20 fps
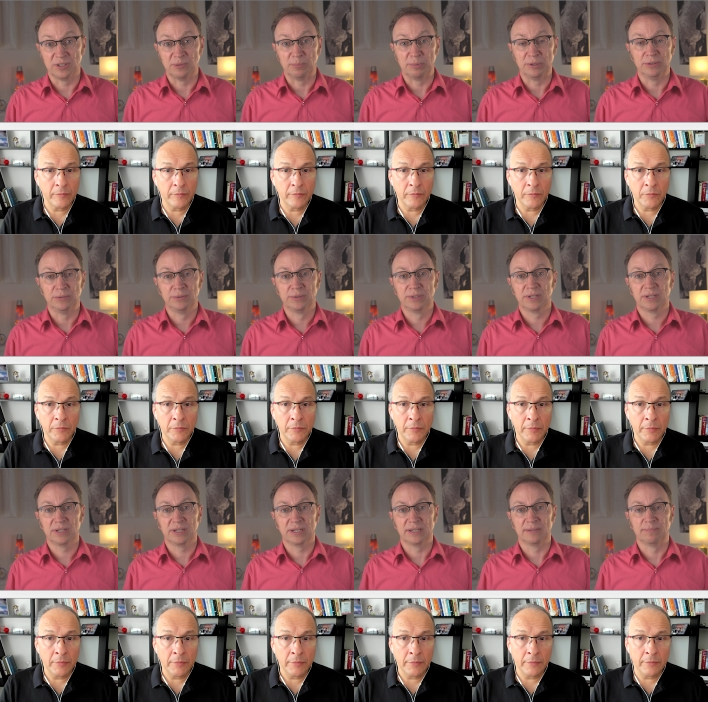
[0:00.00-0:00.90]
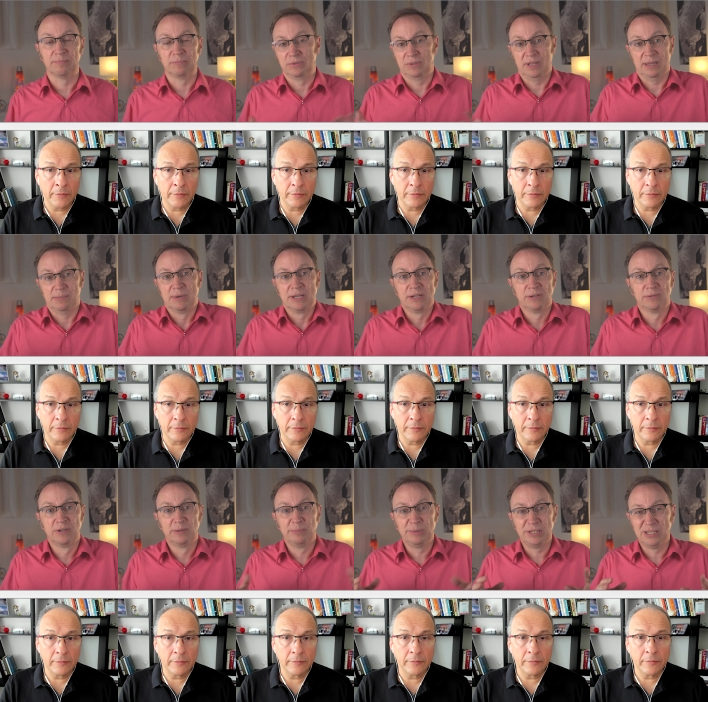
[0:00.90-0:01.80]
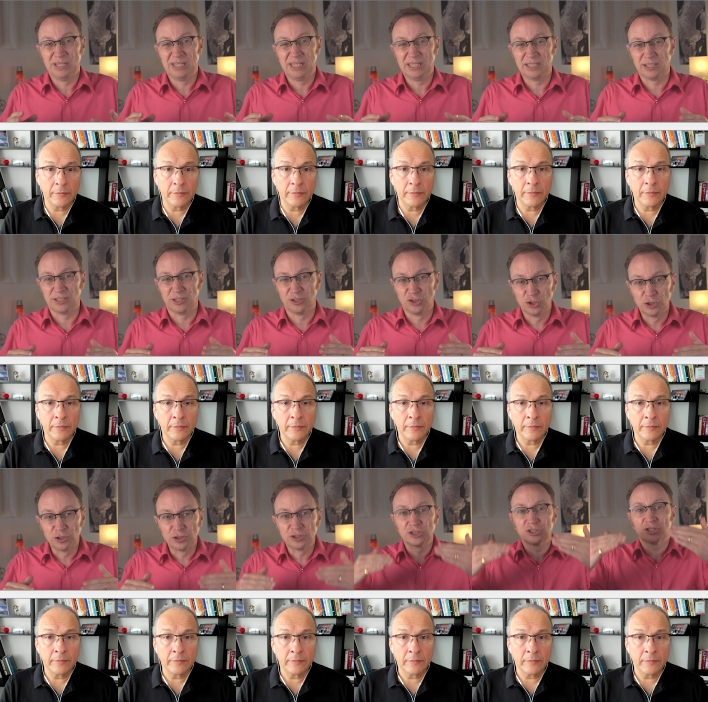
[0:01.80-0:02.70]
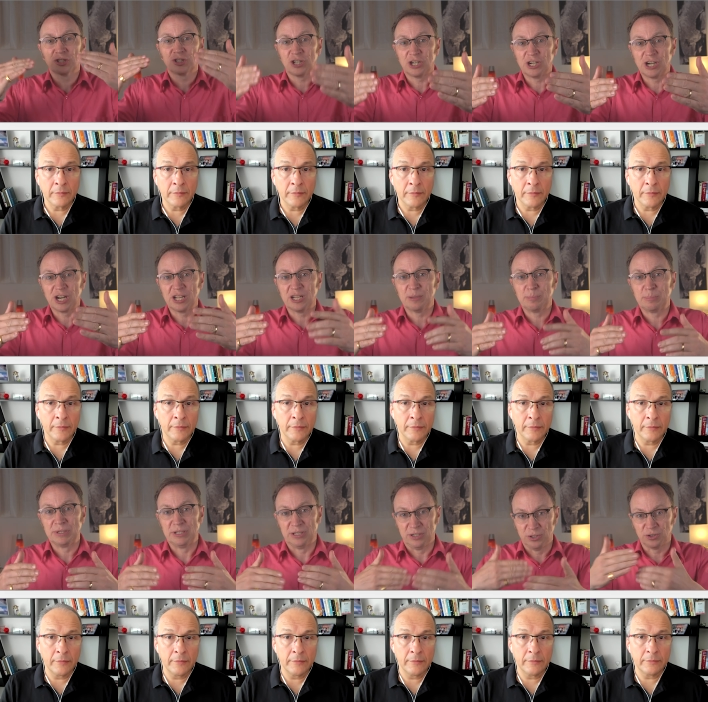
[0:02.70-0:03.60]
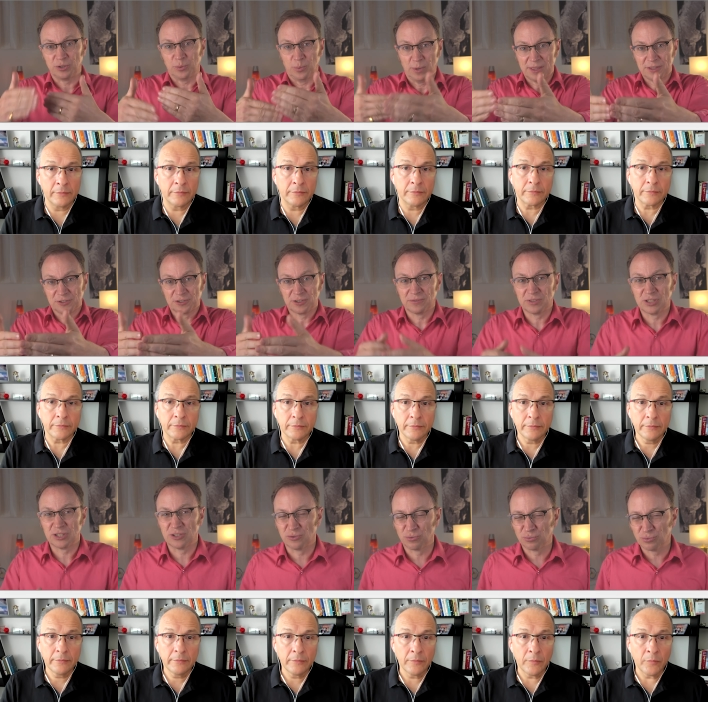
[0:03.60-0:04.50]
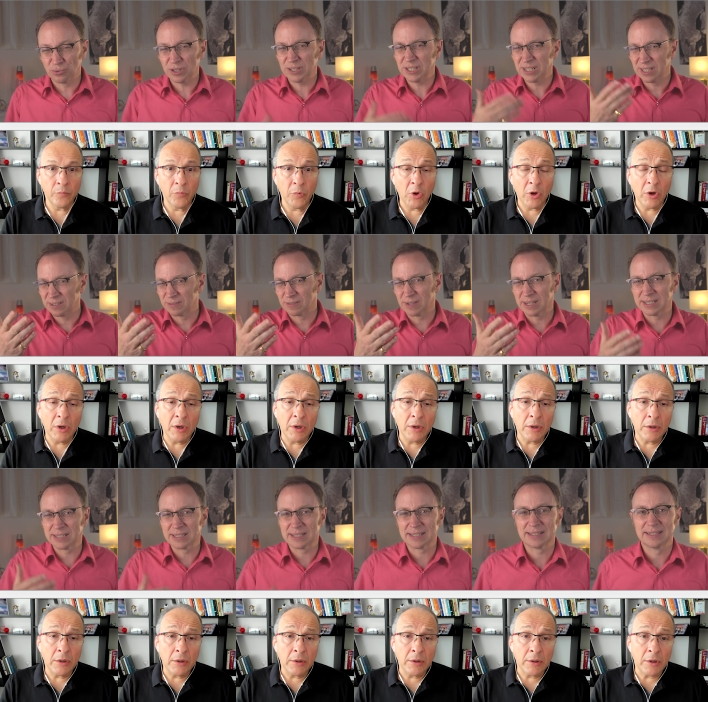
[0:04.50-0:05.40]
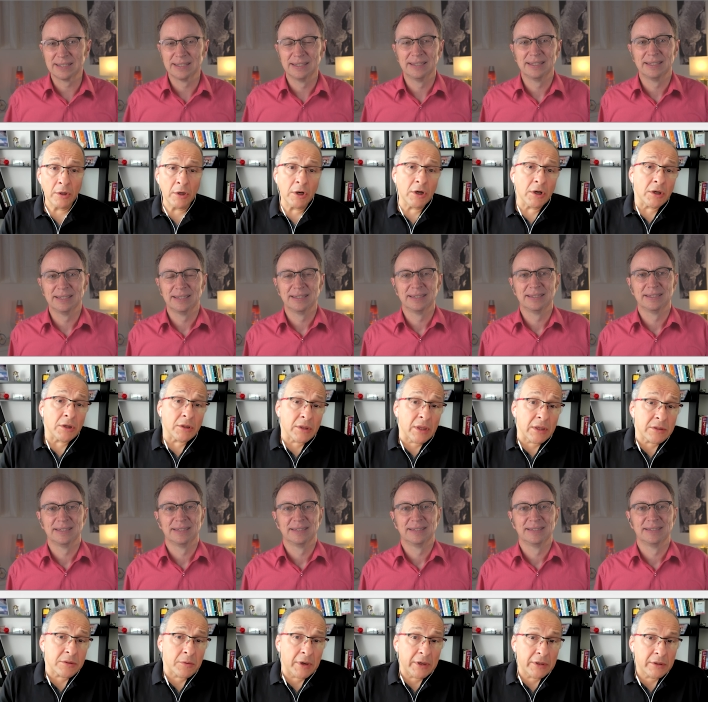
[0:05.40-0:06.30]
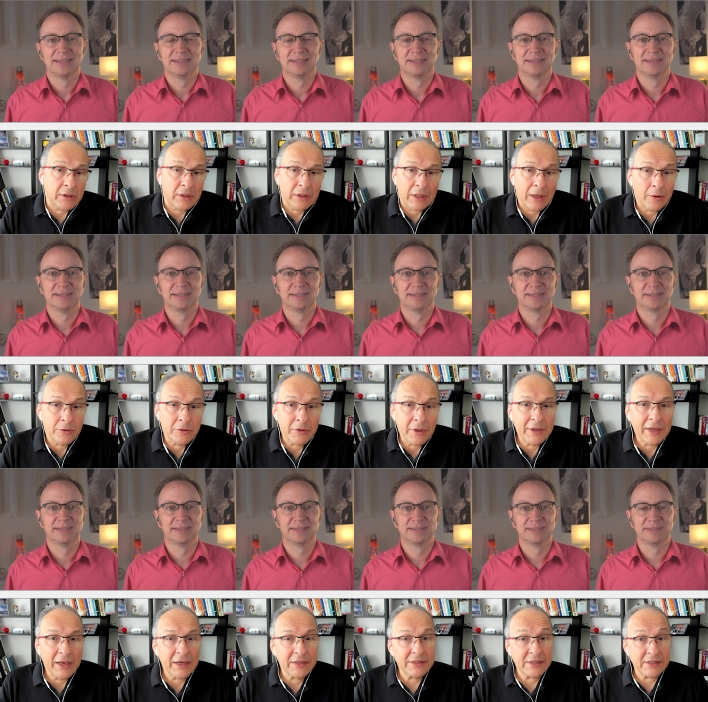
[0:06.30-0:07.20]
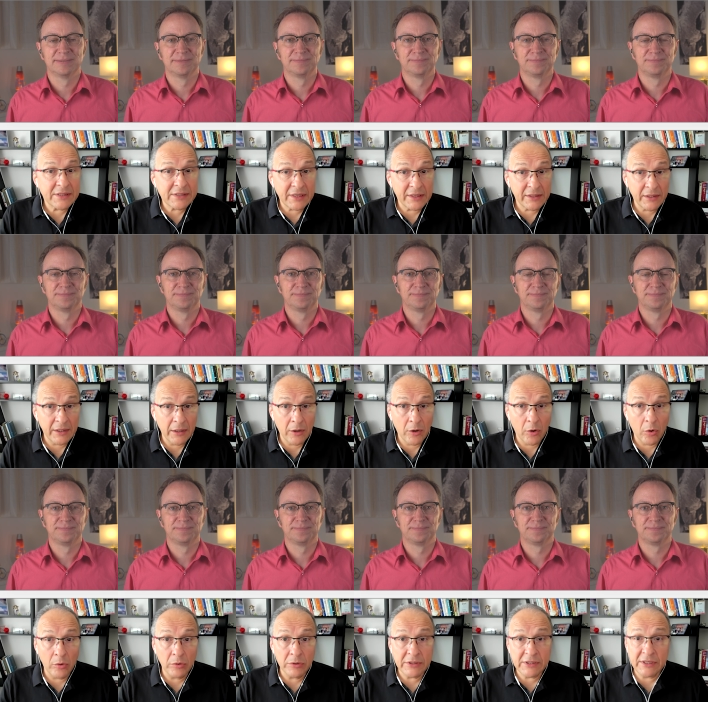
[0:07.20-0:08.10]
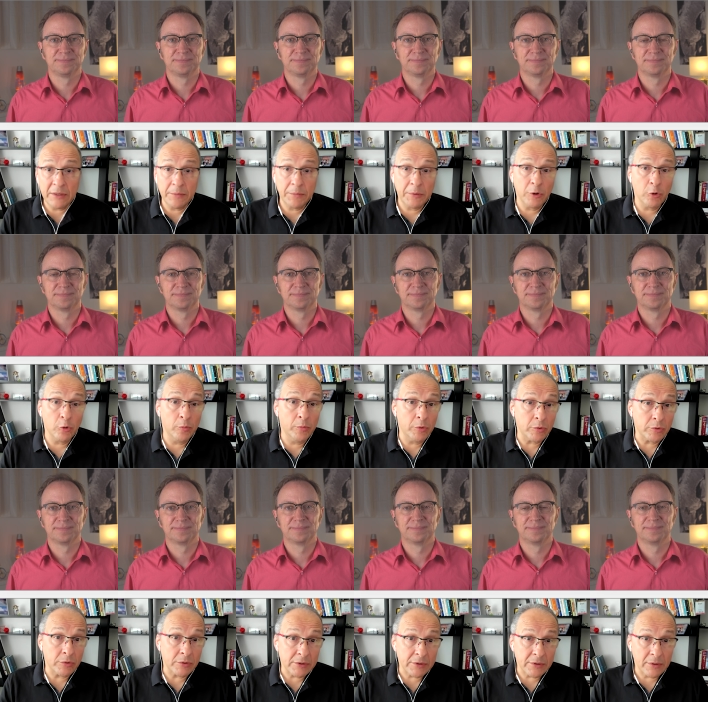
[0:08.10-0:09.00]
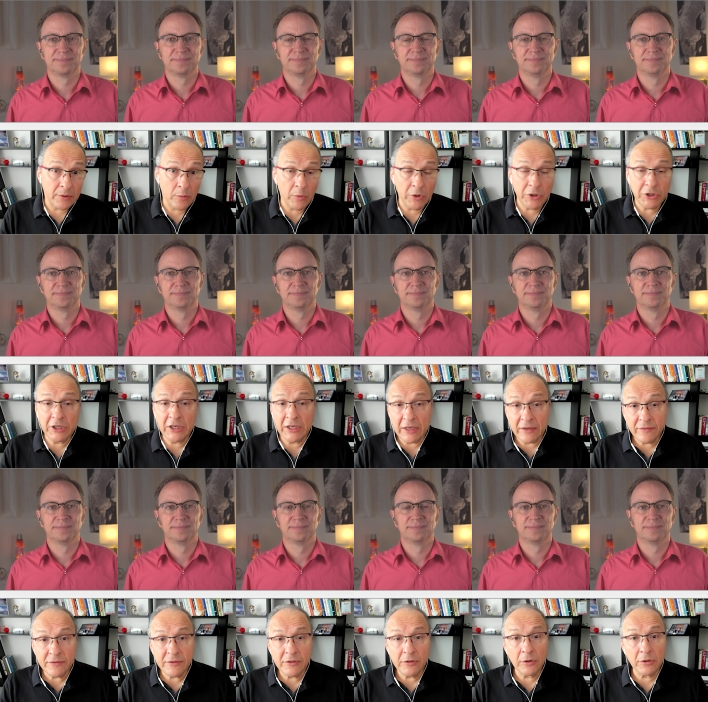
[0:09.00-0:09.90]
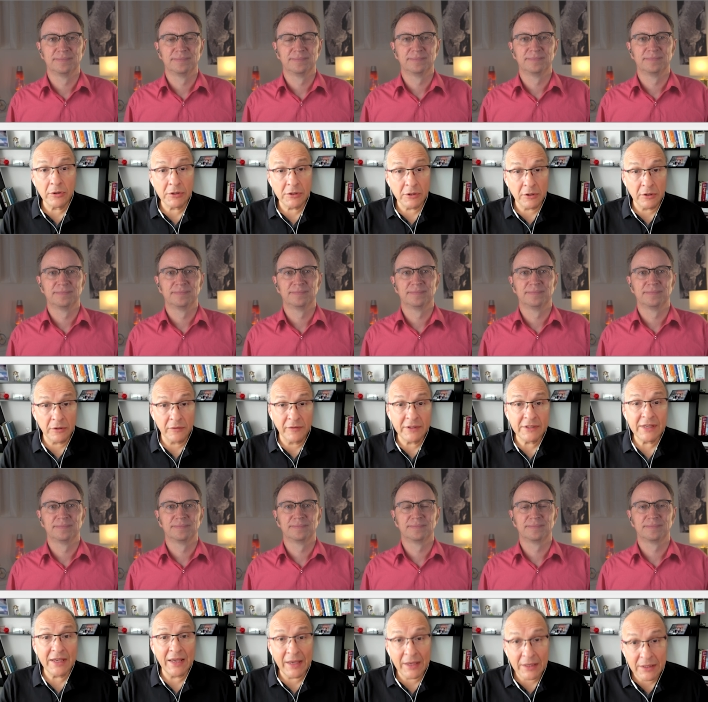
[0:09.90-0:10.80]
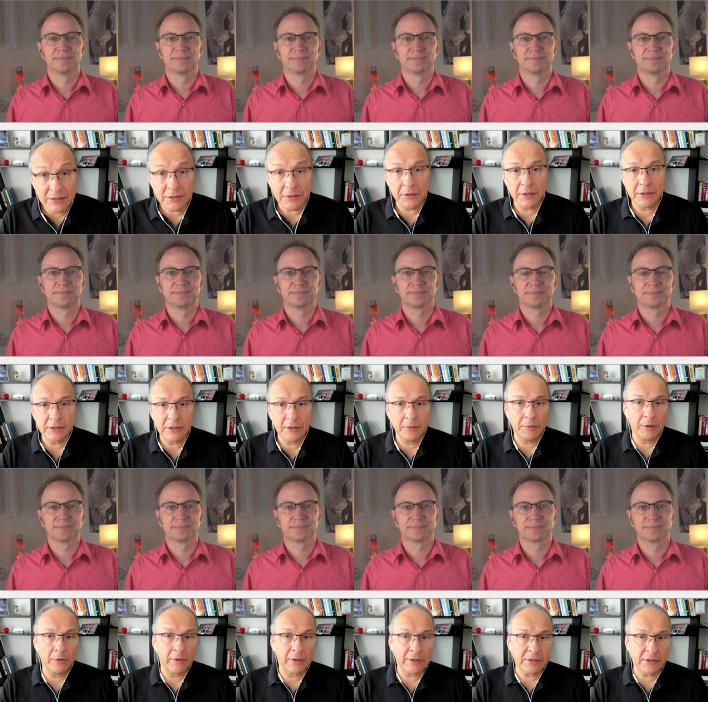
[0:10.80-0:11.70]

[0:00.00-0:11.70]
Speaker 1: C P Us. Uh, they may only be needed during startup and not while the service is running, right?
Speaker 2: That's right. Cloud Run has a setting called C P U boost, which gives your service extra C P U at